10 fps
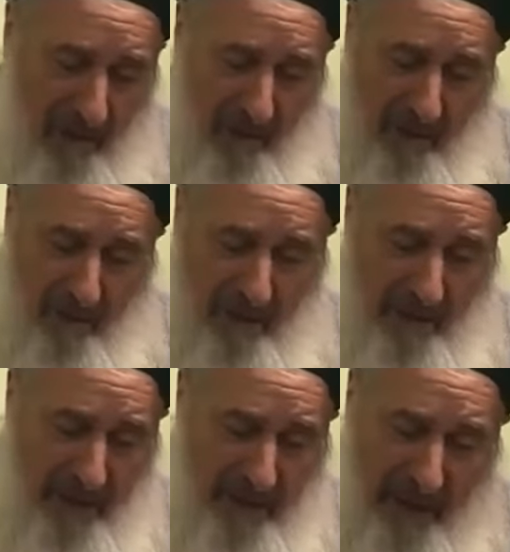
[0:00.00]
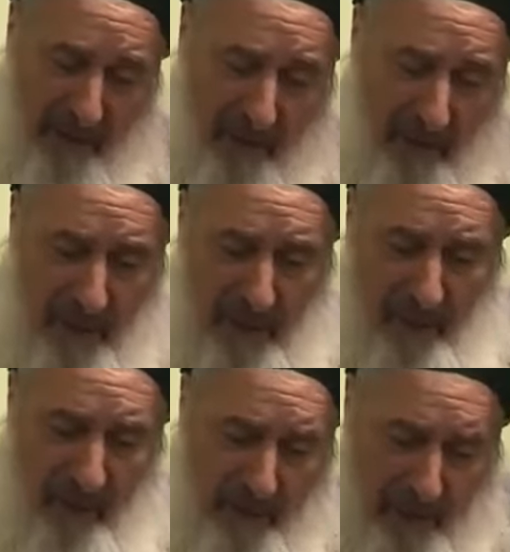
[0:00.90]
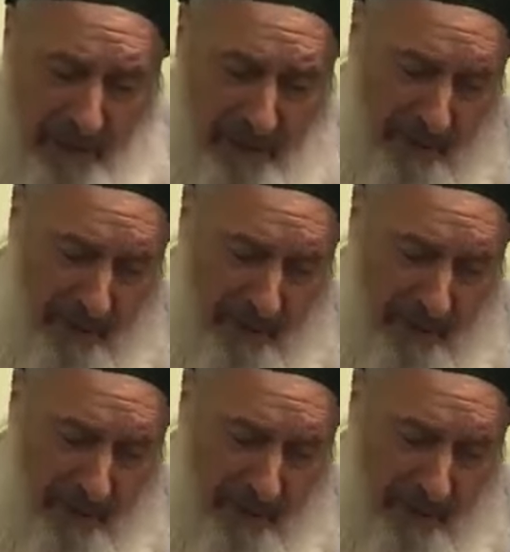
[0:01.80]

Only we intend to follow our Prophet